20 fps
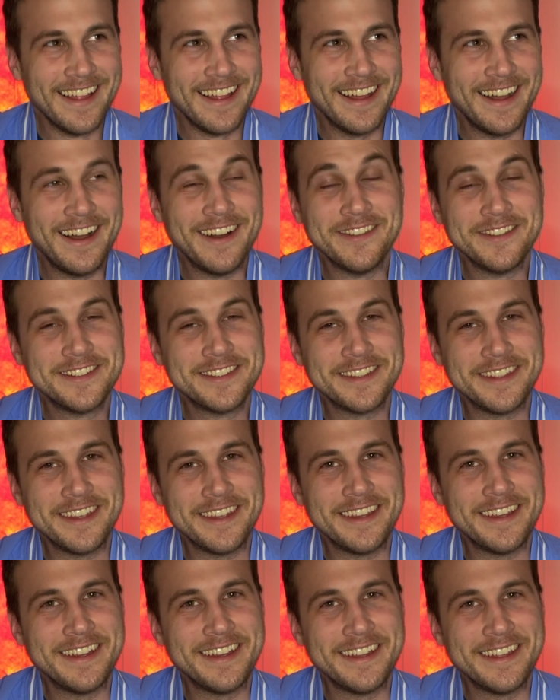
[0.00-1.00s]
Obviously,
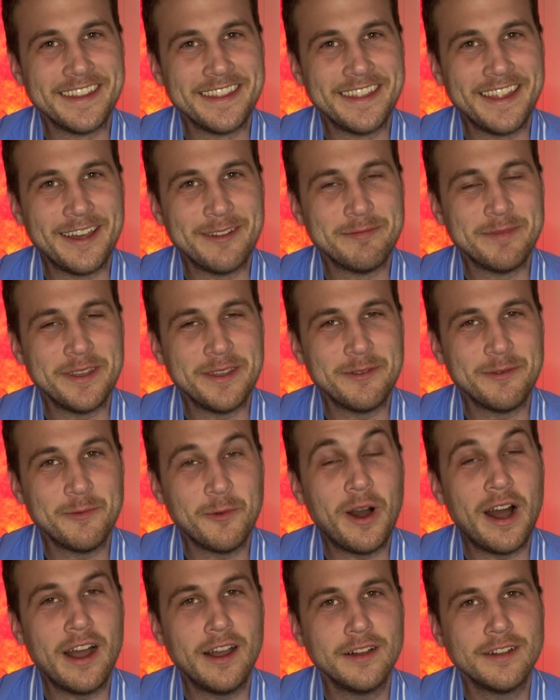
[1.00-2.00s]
that'd be
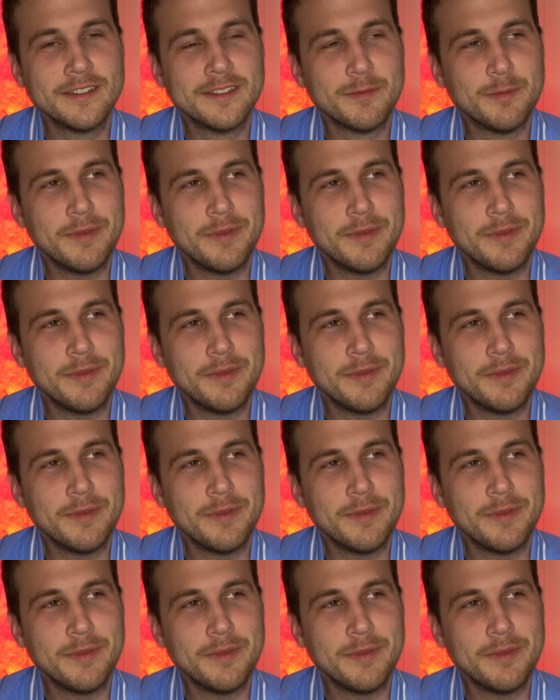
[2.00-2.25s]
wild,